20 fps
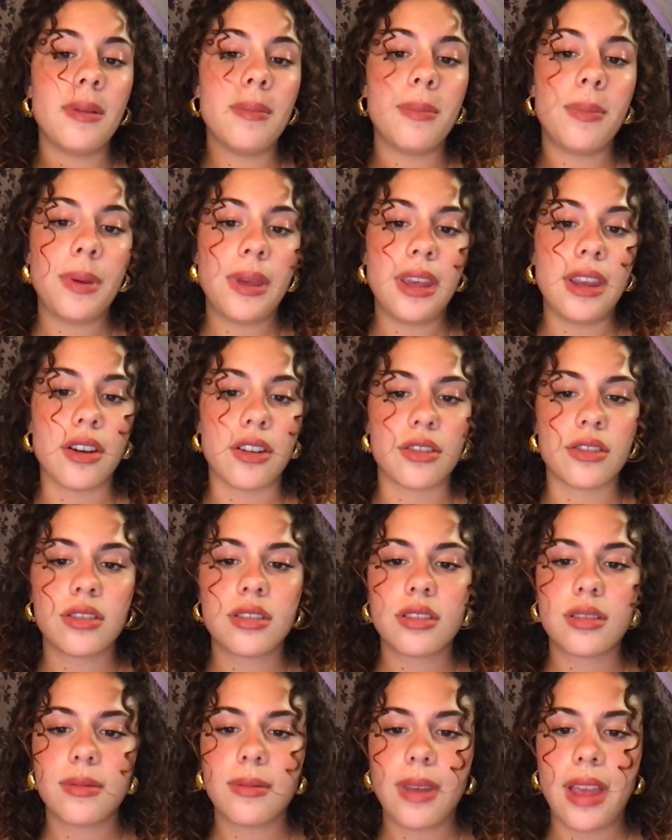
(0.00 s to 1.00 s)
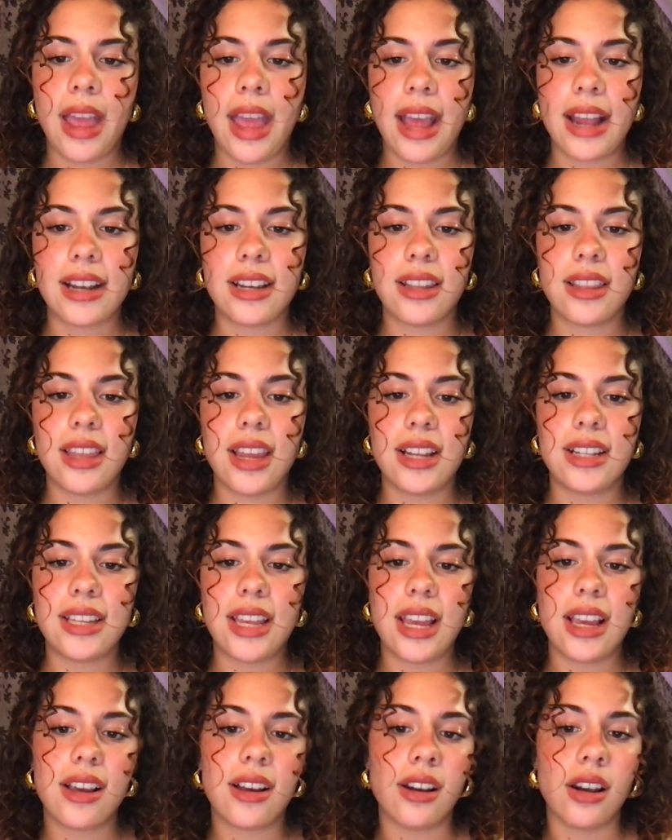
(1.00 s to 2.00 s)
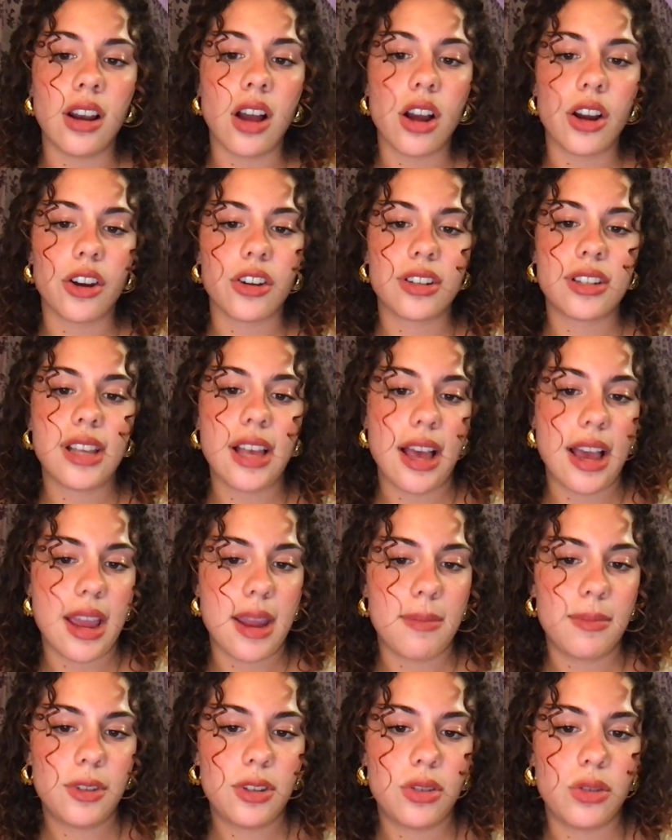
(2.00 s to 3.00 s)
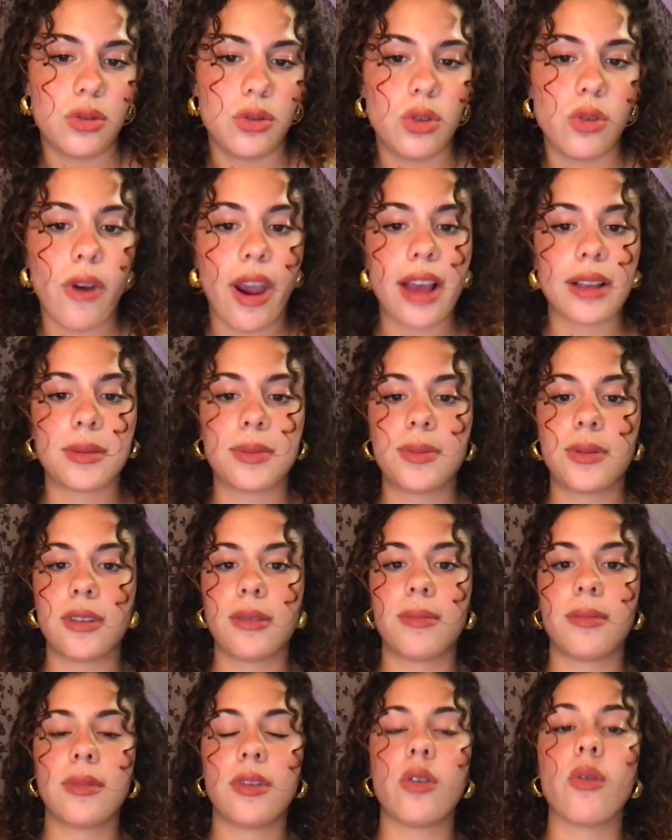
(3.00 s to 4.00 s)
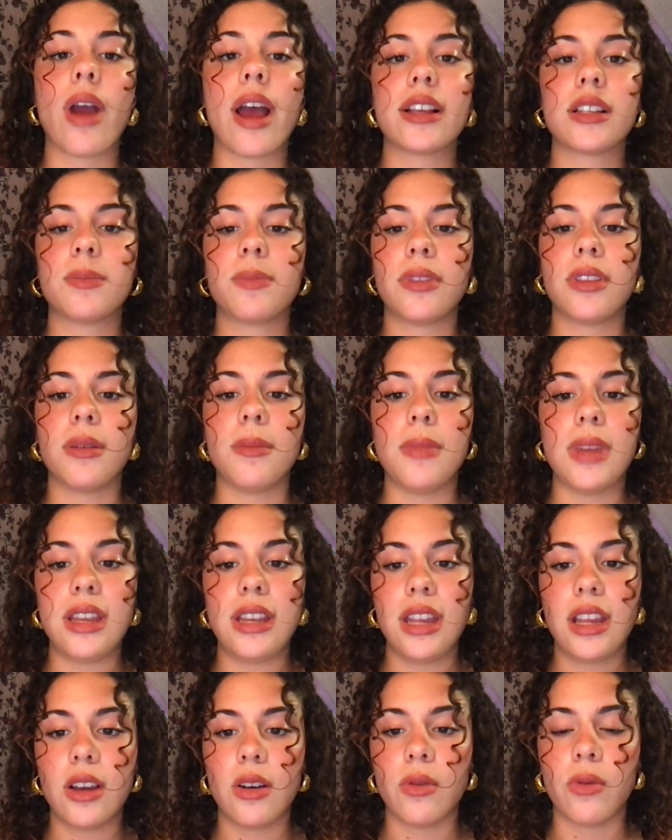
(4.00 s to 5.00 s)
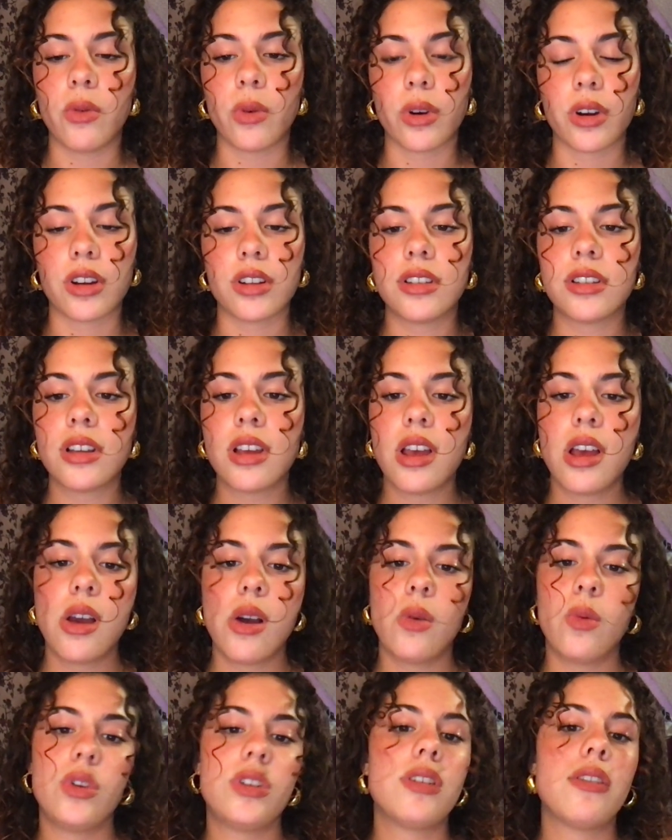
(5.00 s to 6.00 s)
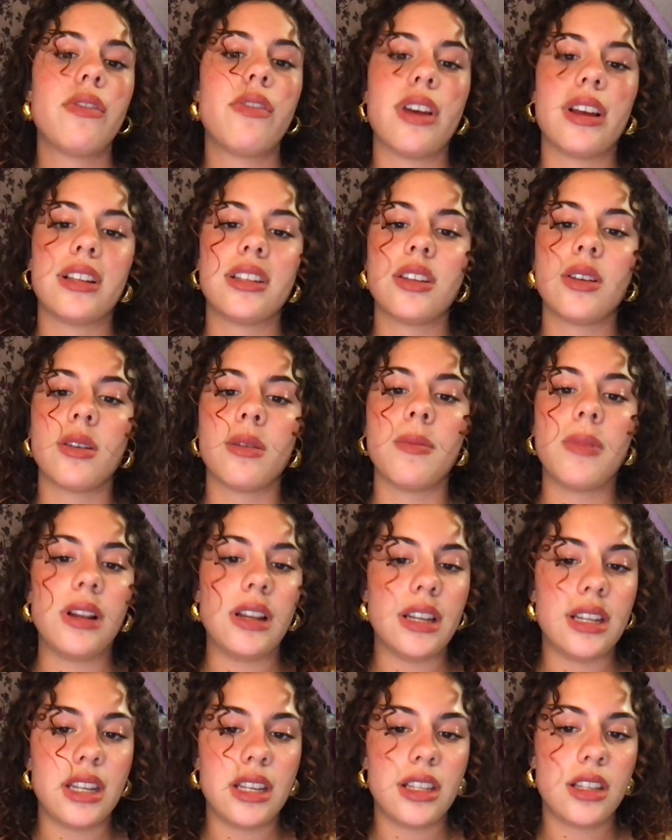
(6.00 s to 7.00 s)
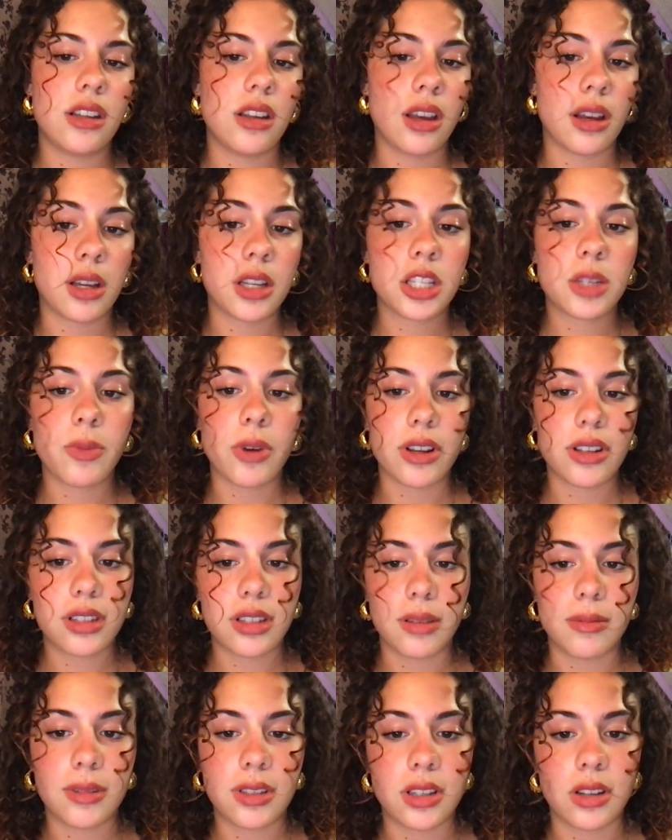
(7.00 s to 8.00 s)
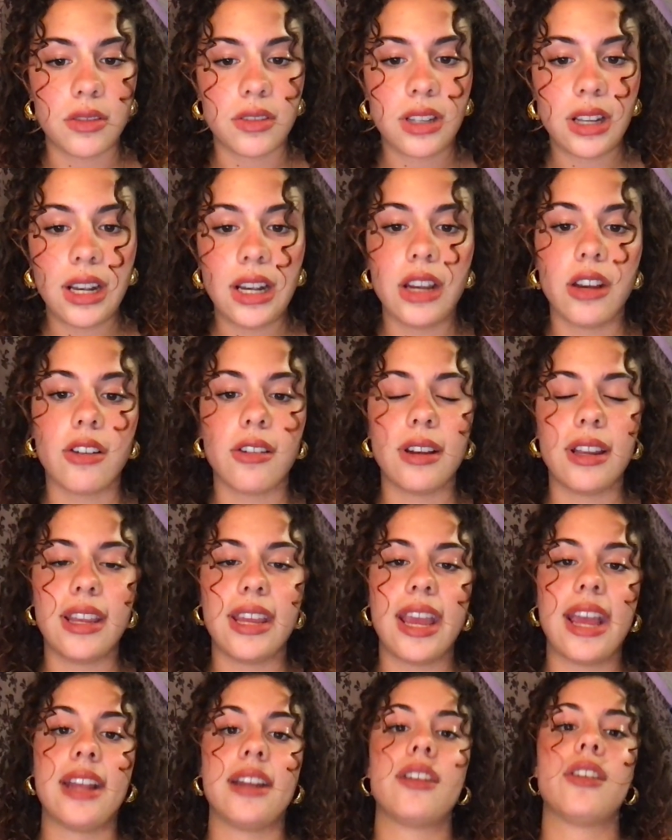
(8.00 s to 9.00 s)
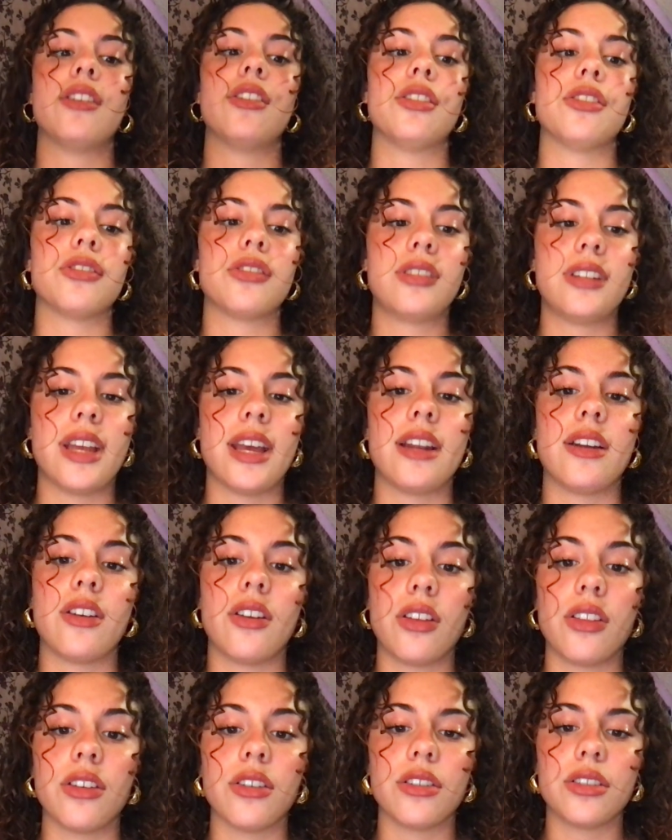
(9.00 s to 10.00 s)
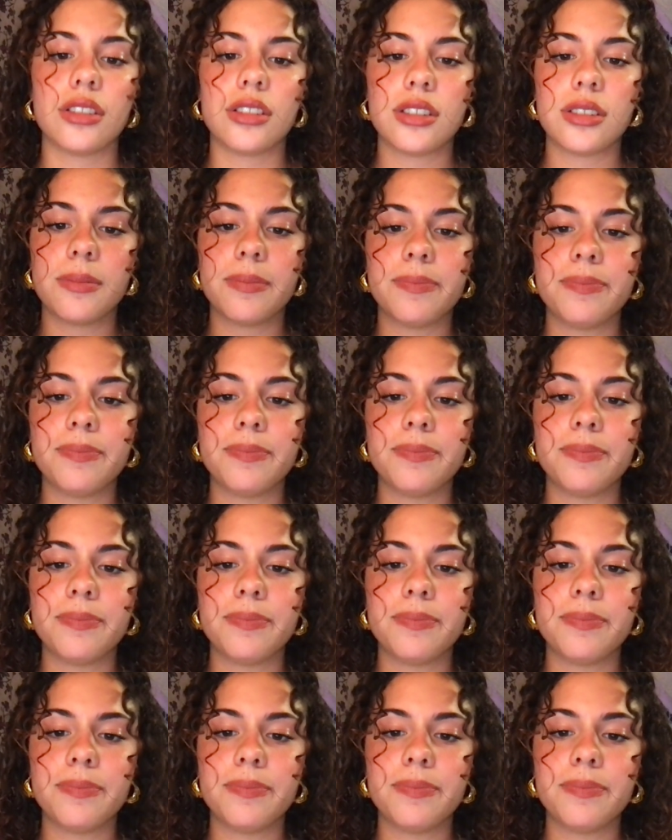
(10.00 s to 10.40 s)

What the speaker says: peers, and they take a longer time to grasp the meaning of words, which affects their ability to express themselves clearly and understand others.